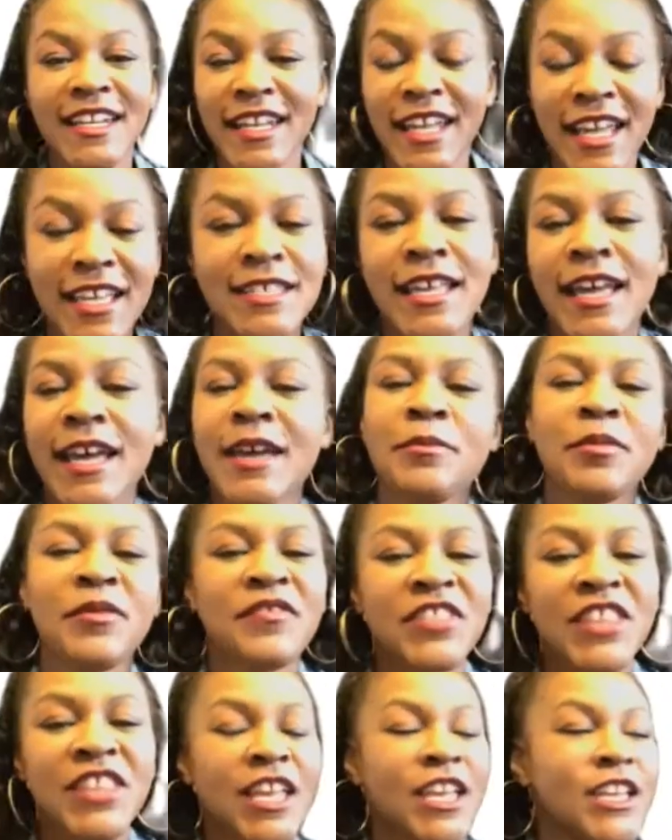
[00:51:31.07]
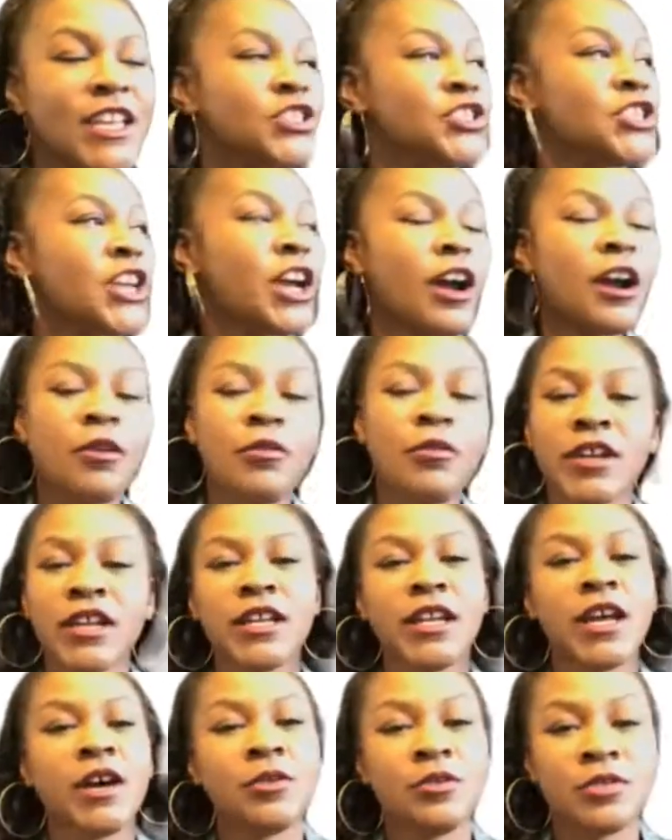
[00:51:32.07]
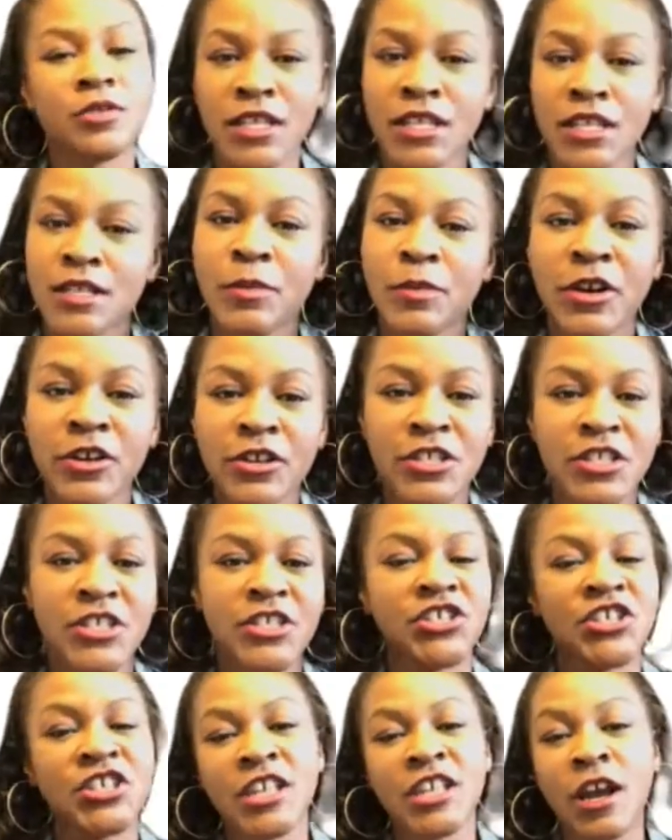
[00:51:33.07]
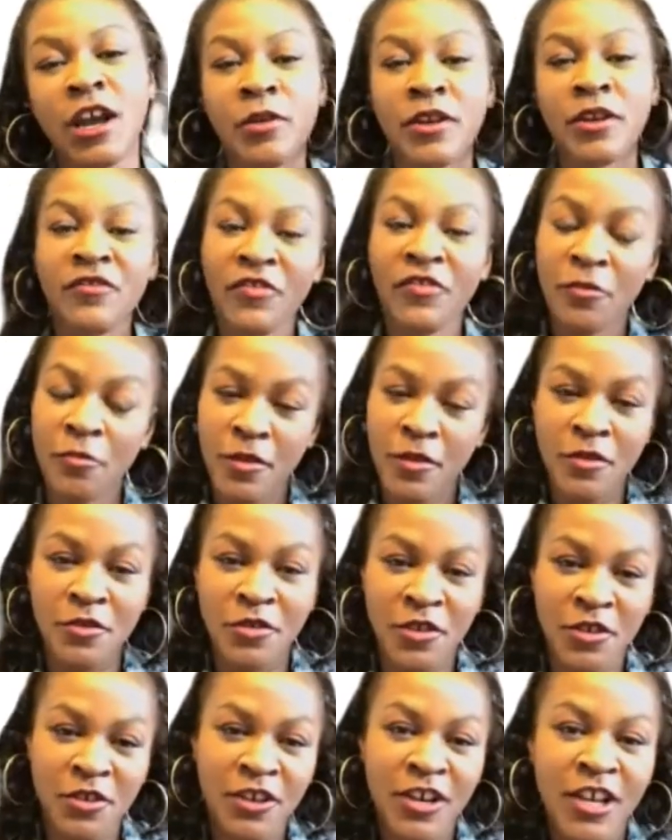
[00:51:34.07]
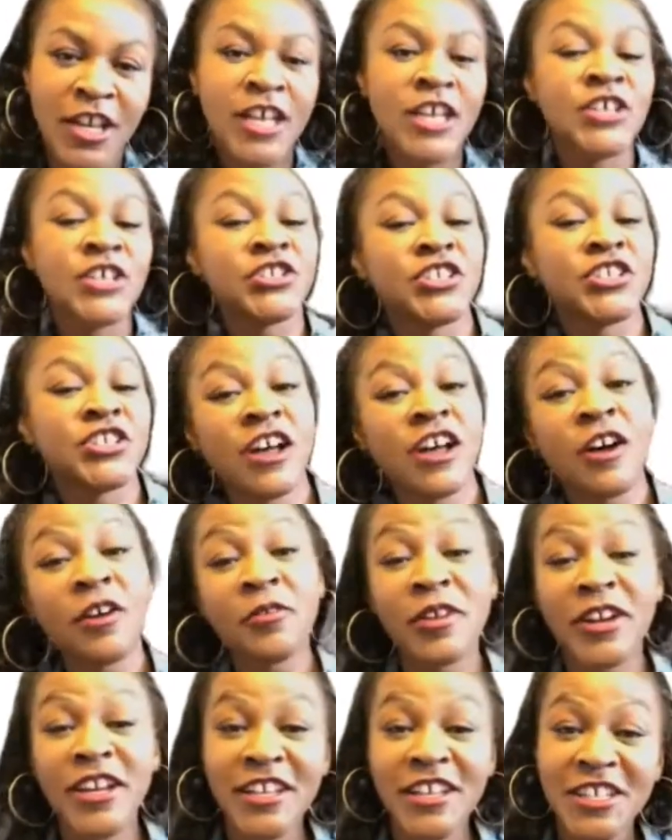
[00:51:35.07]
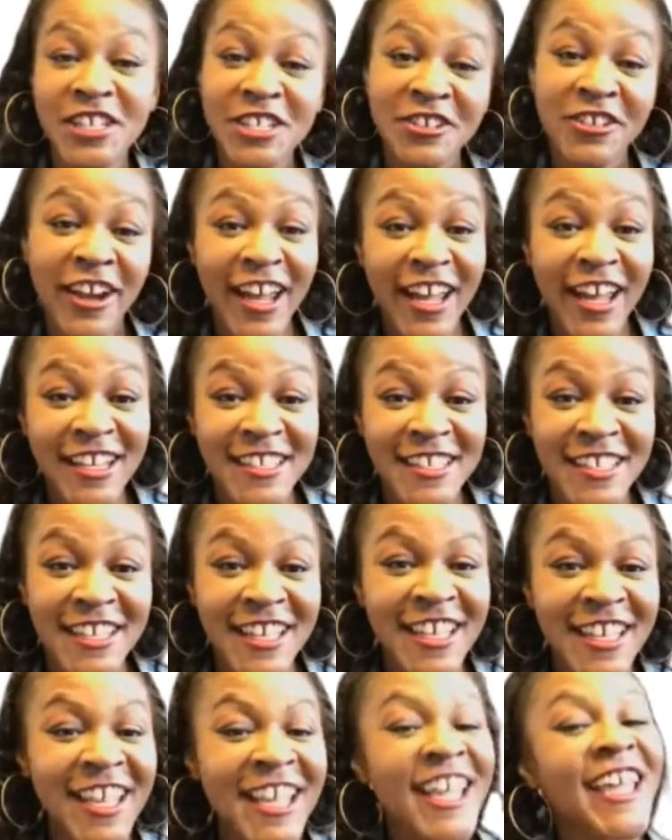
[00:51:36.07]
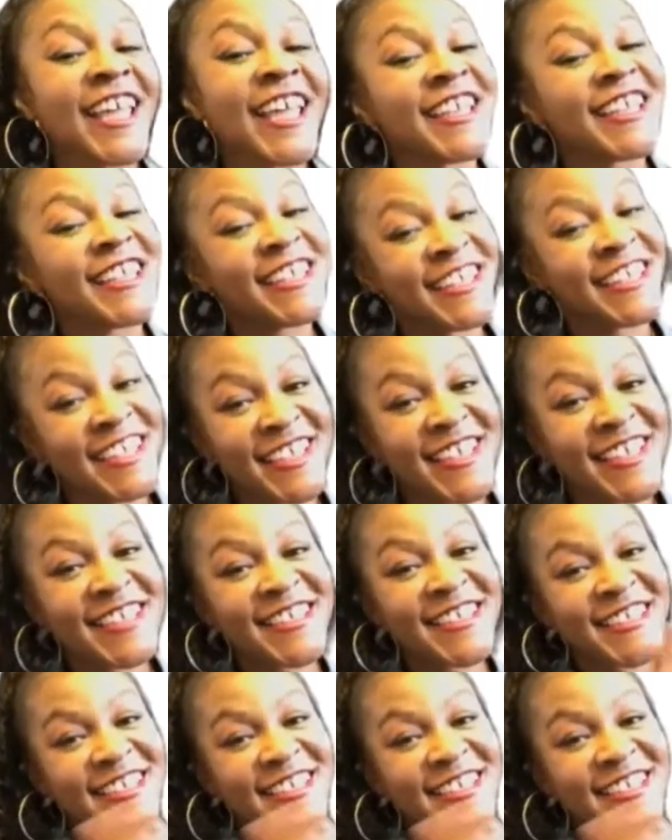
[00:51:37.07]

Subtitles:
date type of thing. She already knows this person. She's already familiar. She's already attracted. Yes.